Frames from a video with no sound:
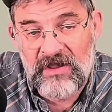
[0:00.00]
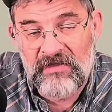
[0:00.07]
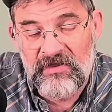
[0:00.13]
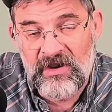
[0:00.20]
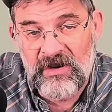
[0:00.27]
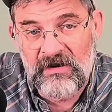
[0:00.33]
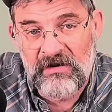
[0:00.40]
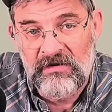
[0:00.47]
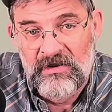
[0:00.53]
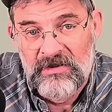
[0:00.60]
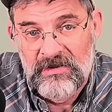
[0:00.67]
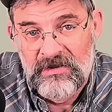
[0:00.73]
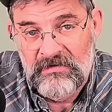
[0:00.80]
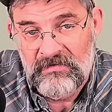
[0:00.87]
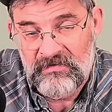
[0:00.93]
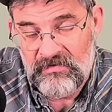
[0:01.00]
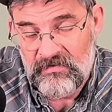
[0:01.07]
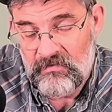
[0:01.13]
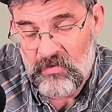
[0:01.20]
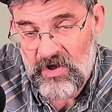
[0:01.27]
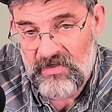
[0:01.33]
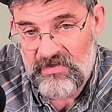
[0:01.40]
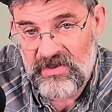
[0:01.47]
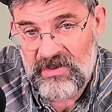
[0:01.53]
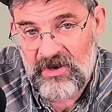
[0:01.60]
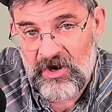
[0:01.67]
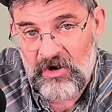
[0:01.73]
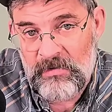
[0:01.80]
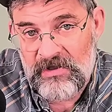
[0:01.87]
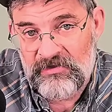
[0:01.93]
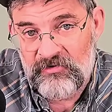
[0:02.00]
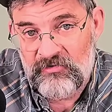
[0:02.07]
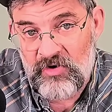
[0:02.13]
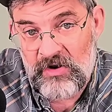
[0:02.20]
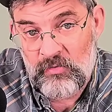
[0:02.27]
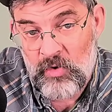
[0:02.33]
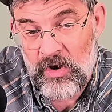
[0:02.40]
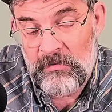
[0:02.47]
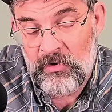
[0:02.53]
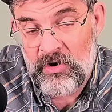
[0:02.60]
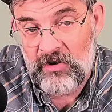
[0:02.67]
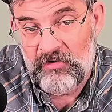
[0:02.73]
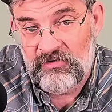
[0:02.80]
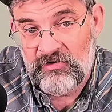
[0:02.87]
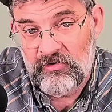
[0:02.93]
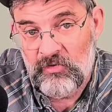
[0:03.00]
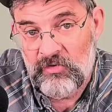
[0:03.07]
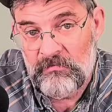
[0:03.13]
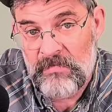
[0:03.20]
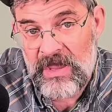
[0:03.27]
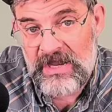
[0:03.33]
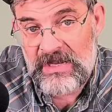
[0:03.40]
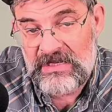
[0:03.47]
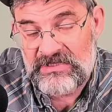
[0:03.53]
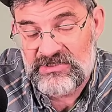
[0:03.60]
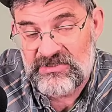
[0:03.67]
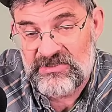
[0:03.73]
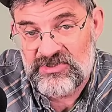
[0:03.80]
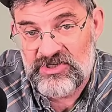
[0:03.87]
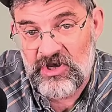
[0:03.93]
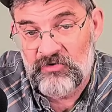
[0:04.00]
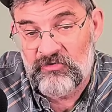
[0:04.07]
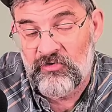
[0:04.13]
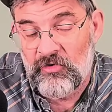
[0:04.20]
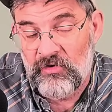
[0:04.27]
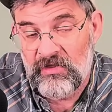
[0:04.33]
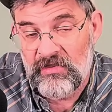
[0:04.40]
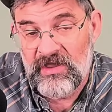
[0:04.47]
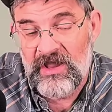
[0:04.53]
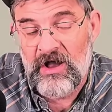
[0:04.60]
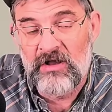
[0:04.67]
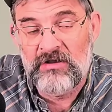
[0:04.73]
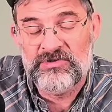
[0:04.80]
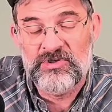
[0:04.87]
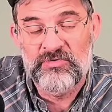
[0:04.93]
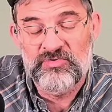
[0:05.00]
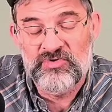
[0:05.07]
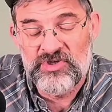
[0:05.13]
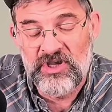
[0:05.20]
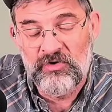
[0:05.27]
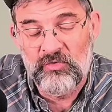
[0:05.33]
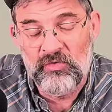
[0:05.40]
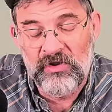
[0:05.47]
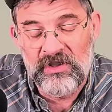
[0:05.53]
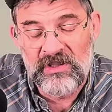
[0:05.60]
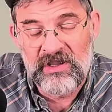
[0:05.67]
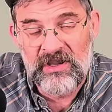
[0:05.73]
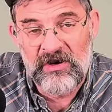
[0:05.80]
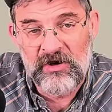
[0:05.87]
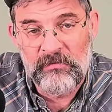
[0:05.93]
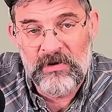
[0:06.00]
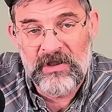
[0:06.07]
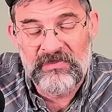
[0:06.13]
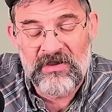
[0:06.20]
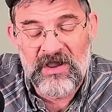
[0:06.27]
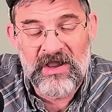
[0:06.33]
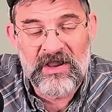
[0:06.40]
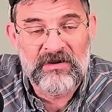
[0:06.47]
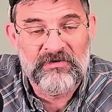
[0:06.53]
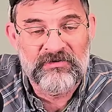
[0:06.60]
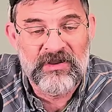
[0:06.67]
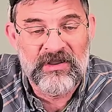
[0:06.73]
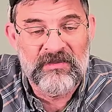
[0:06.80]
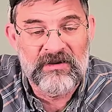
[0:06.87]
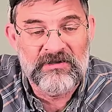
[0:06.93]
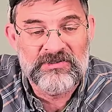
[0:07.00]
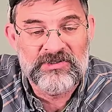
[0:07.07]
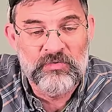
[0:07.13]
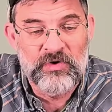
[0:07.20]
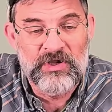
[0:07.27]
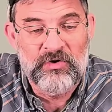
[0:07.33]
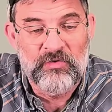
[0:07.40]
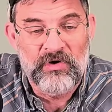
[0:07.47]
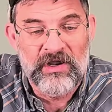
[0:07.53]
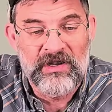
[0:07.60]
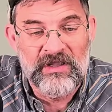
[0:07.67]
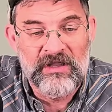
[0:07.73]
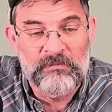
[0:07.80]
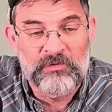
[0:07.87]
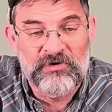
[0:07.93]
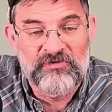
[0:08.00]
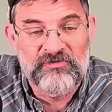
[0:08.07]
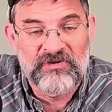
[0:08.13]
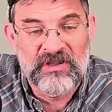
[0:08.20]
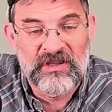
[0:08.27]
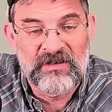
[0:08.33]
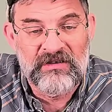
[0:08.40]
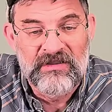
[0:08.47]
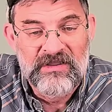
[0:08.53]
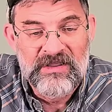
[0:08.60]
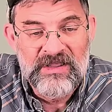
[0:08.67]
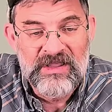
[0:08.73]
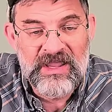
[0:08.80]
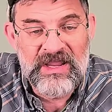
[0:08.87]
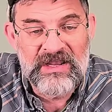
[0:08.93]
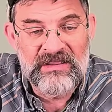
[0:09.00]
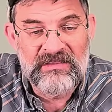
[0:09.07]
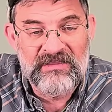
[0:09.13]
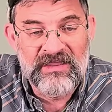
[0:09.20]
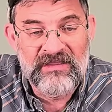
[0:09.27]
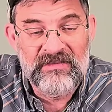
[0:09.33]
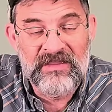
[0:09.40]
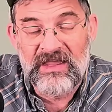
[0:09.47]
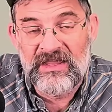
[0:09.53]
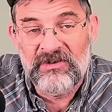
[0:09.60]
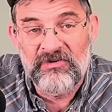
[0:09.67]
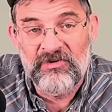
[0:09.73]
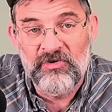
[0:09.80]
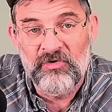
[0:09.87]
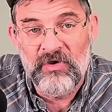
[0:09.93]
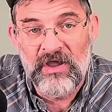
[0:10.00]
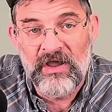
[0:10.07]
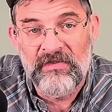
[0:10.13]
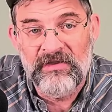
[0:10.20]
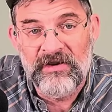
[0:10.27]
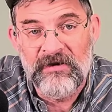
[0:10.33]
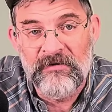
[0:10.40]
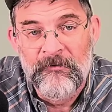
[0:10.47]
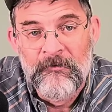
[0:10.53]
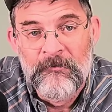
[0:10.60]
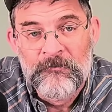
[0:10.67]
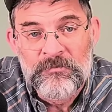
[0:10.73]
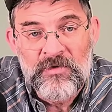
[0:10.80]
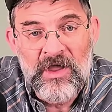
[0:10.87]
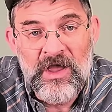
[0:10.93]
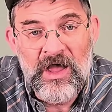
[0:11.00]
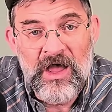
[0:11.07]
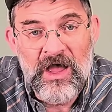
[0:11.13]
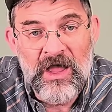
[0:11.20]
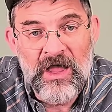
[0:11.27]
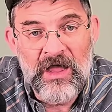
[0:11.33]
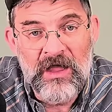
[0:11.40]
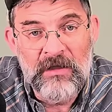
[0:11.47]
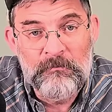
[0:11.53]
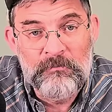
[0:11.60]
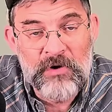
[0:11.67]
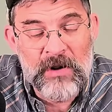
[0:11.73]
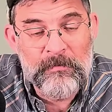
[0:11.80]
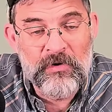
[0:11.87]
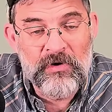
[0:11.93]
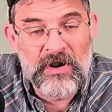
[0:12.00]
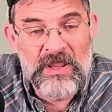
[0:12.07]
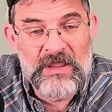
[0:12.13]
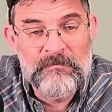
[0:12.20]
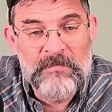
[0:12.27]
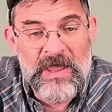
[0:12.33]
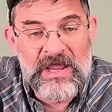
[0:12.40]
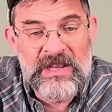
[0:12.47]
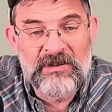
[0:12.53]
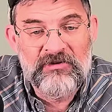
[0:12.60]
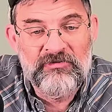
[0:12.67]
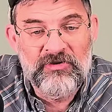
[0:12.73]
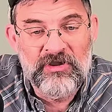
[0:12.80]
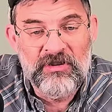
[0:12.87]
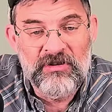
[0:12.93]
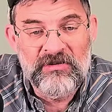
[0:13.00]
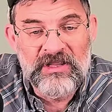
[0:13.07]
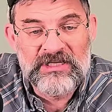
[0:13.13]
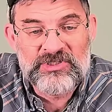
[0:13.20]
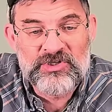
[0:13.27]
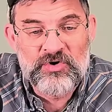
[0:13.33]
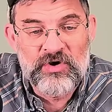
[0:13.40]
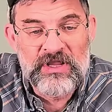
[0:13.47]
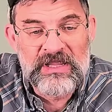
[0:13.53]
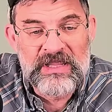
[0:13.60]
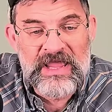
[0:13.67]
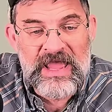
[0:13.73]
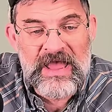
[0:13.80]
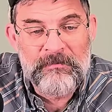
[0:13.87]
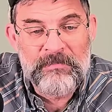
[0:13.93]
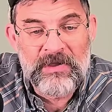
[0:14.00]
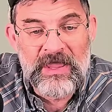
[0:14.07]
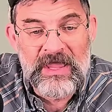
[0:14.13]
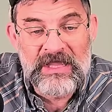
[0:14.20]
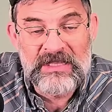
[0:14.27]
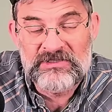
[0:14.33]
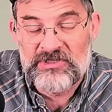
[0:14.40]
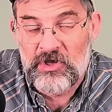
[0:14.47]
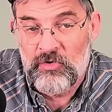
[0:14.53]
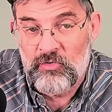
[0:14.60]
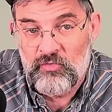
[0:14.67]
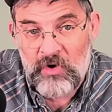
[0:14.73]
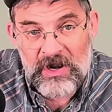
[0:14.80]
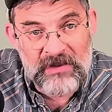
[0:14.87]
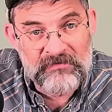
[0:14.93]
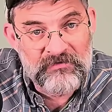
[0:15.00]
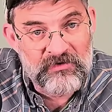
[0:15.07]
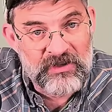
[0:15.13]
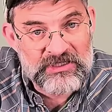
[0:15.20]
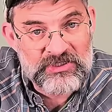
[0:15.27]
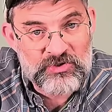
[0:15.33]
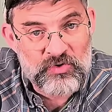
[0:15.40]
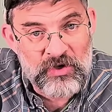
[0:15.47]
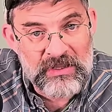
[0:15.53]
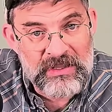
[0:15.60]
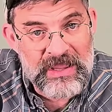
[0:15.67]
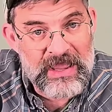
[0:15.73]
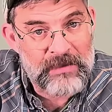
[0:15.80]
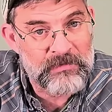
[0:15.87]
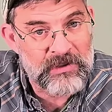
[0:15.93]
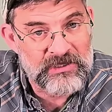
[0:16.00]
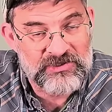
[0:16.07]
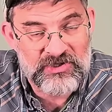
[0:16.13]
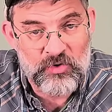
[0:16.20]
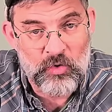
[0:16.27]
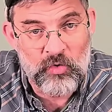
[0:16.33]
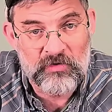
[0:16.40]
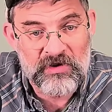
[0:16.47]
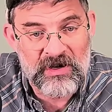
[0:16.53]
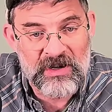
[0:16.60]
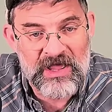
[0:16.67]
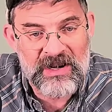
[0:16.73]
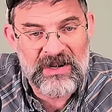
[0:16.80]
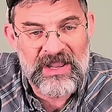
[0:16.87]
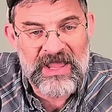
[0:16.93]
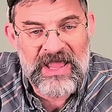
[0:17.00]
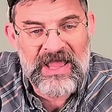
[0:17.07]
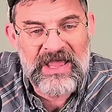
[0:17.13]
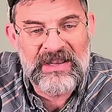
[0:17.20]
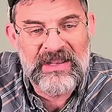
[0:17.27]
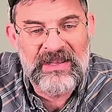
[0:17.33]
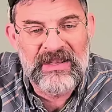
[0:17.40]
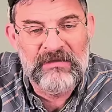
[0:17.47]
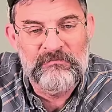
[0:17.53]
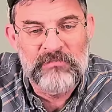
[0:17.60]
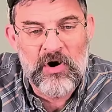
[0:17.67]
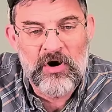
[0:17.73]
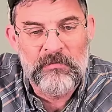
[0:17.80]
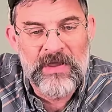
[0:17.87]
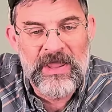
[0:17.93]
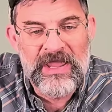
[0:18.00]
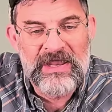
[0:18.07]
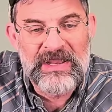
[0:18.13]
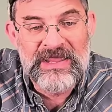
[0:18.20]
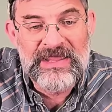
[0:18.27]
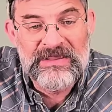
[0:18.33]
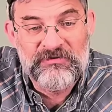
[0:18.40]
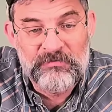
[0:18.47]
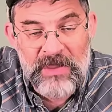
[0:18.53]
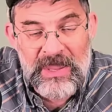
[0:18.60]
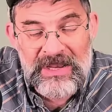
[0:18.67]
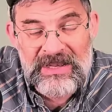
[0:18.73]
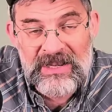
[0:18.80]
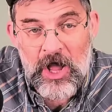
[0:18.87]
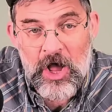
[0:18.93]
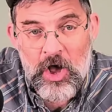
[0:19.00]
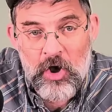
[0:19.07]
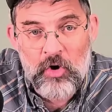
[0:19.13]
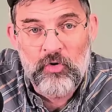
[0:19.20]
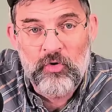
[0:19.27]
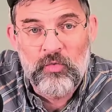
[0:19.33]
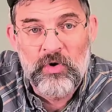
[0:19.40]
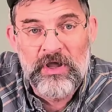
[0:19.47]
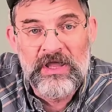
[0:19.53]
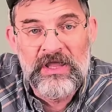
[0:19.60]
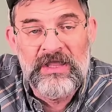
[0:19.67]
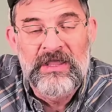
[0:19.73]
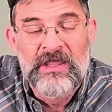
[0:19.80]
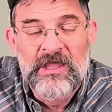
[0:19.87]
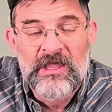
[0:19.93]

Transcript: out there, while they care about the treadway because they're doing maintenance and the shelters on it, they also generally care about the hikers out there. So we greatly appreciate anything they can do out there. Prepper, he made it to Dix Creek Gap, and so right after Dix Creek Gap is the North Carolina line, and then Bartman, he has made it all the way